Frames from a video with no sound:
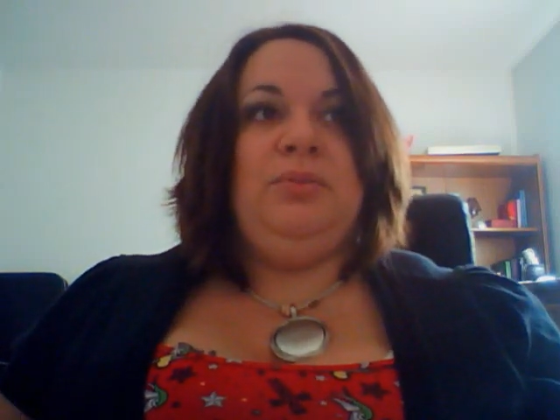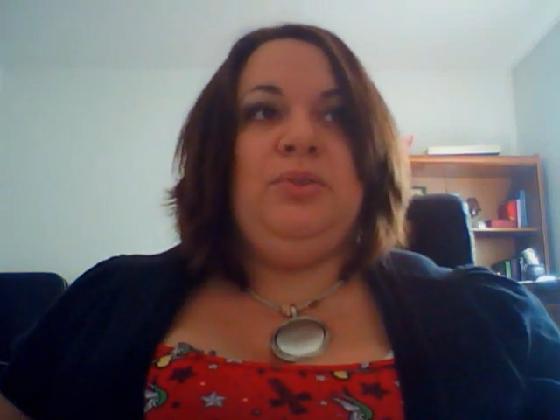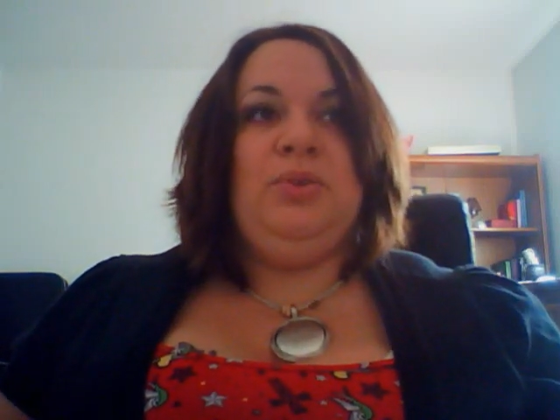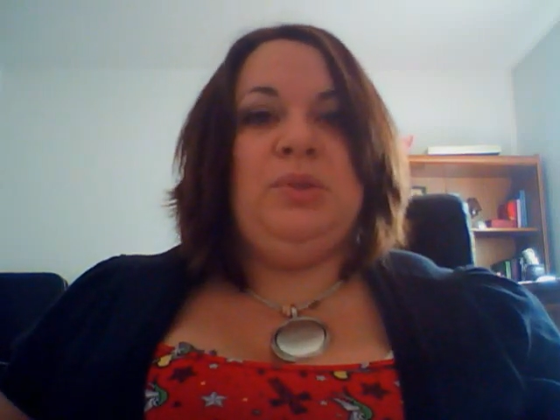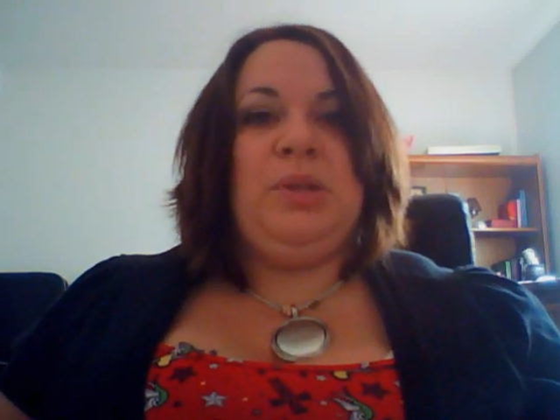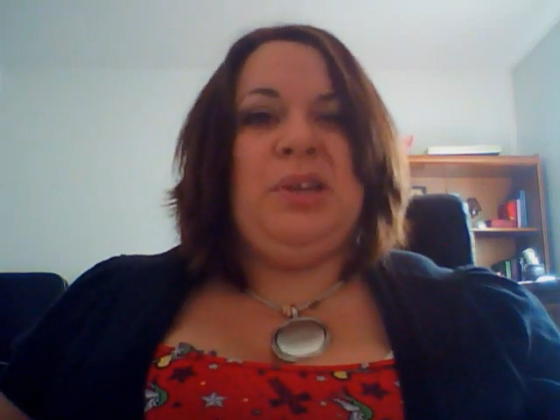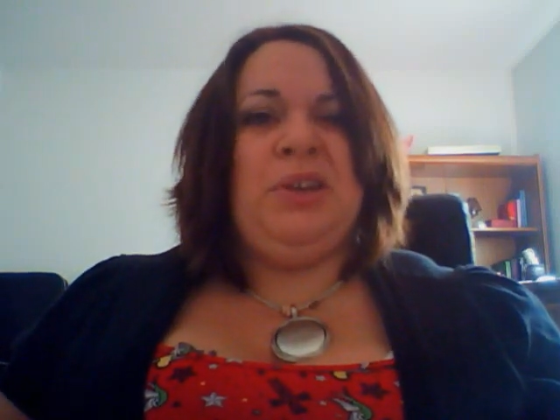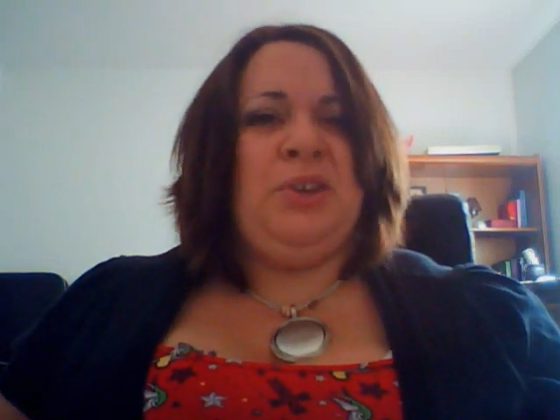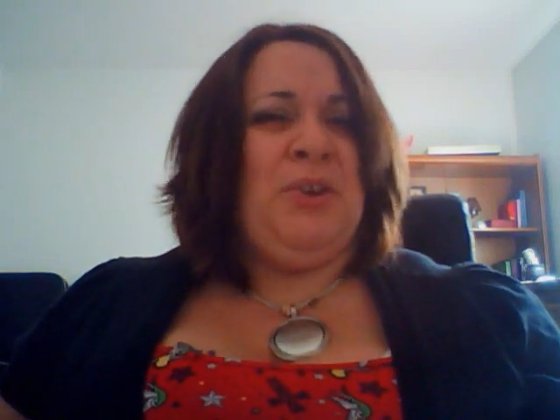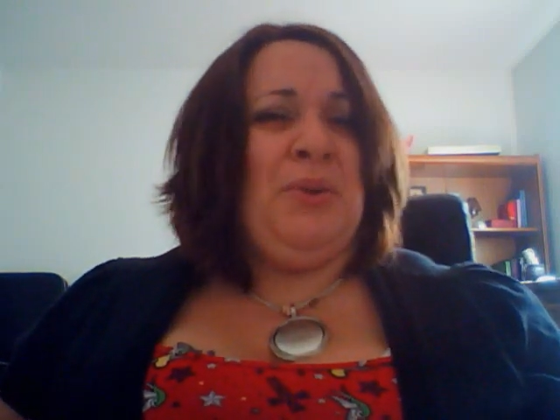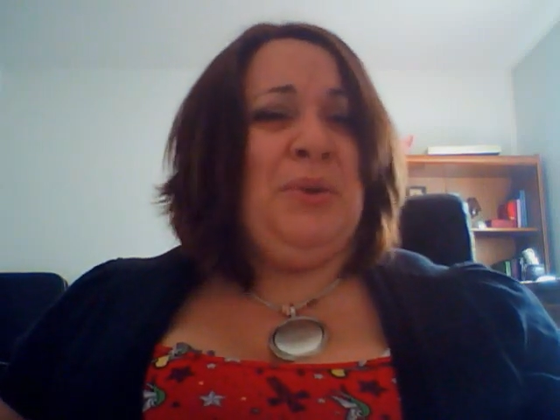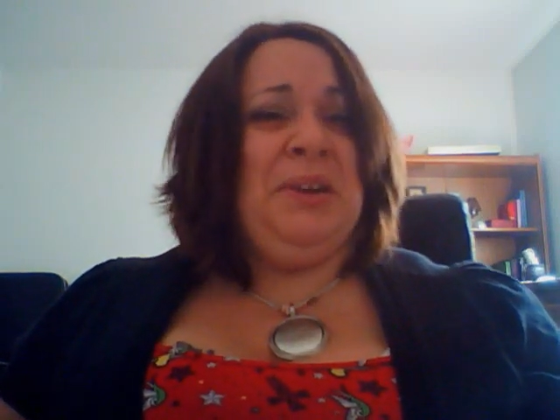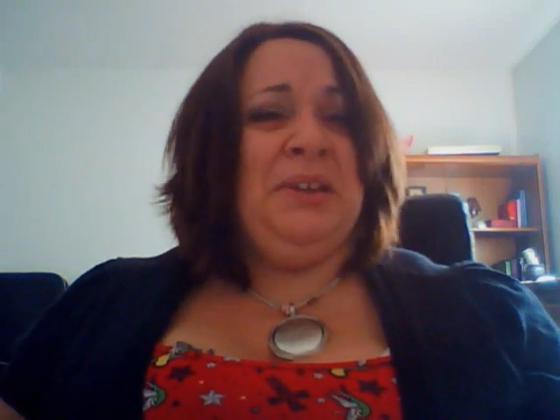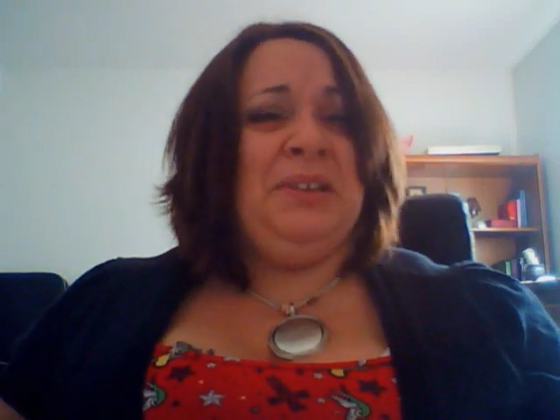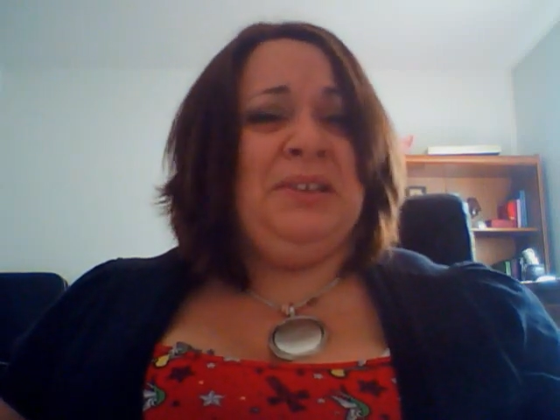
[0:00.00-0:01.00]
do a lot of
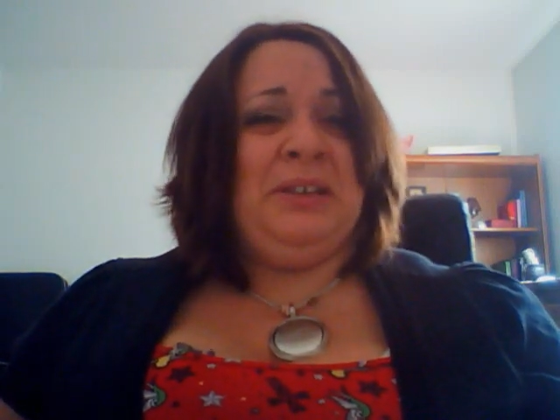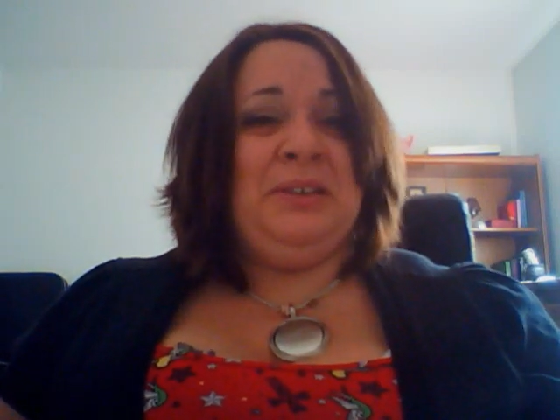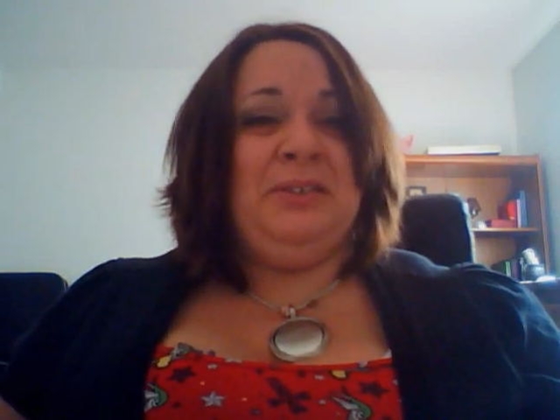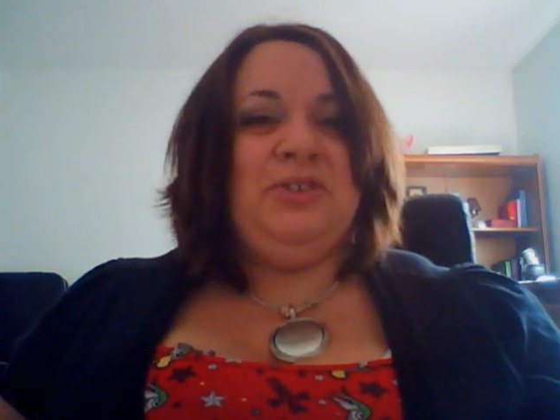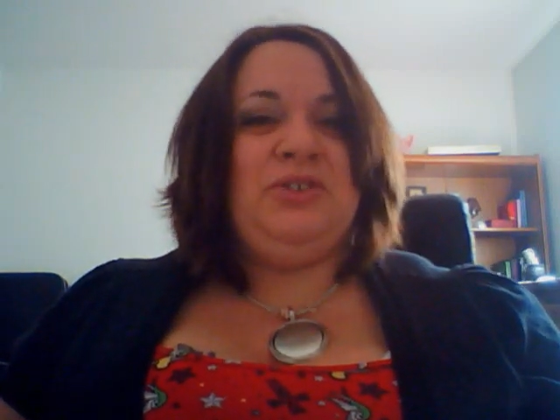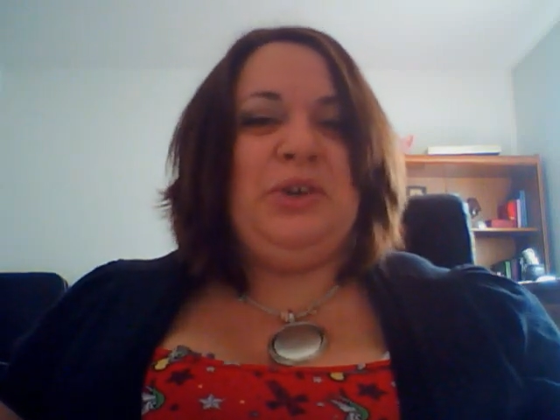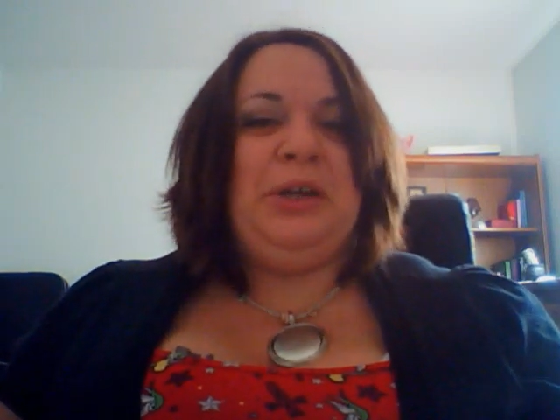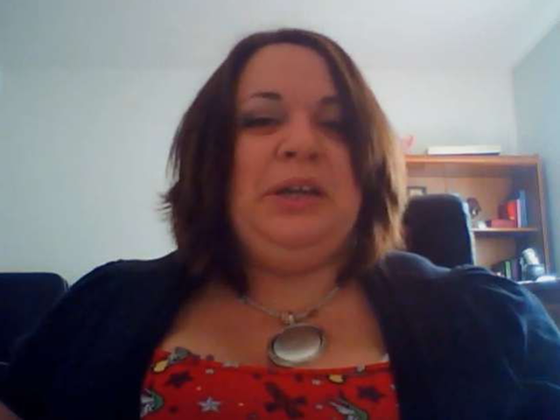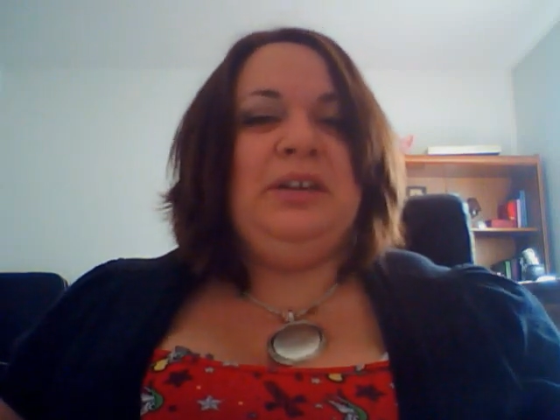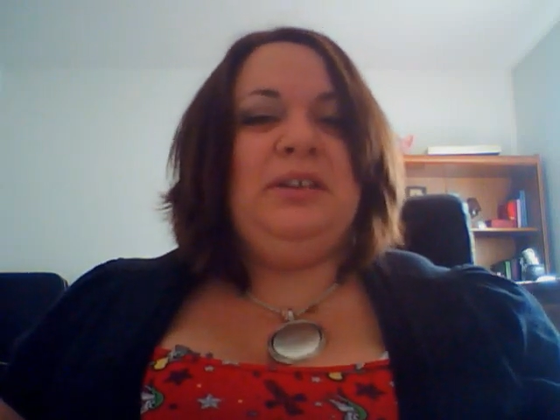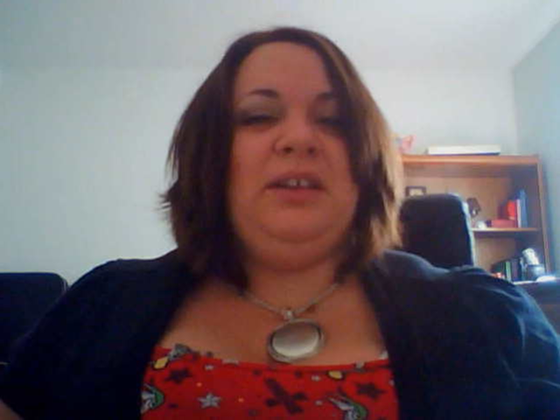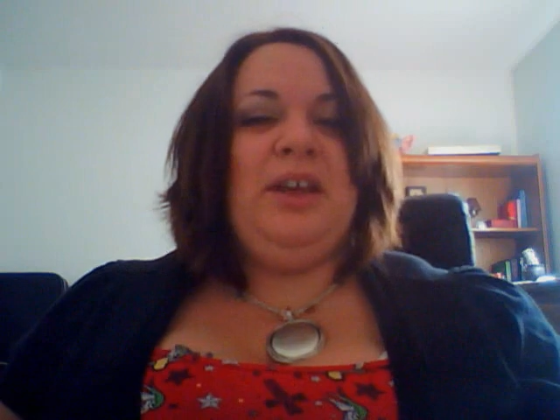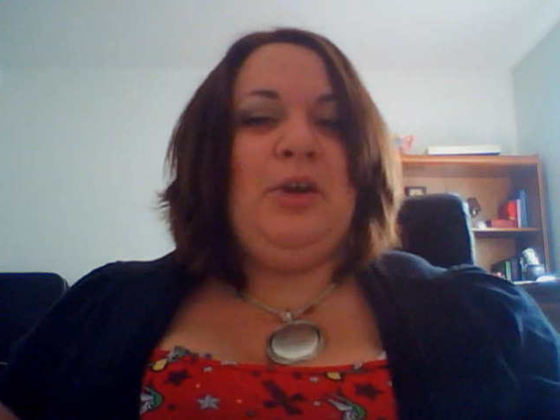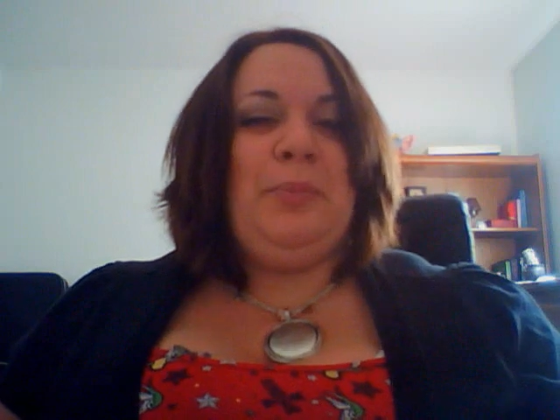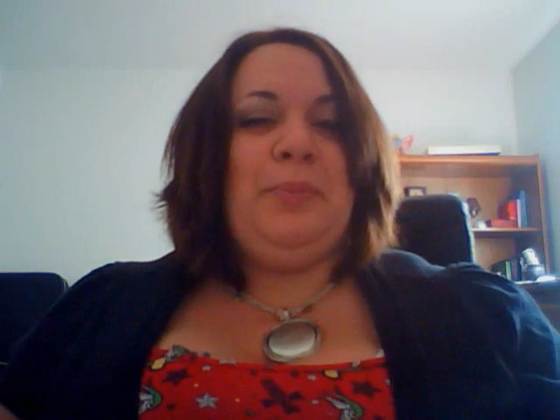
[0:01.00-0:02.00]
toning to try
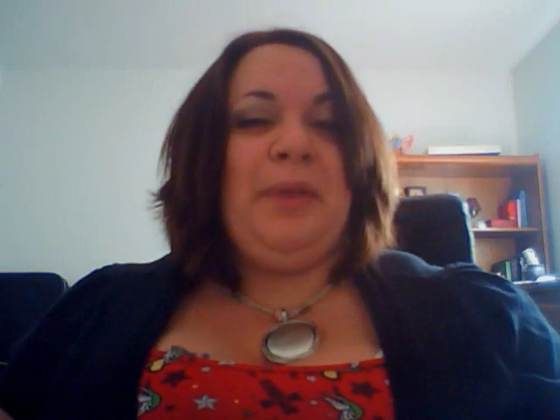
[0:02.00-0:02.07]
and help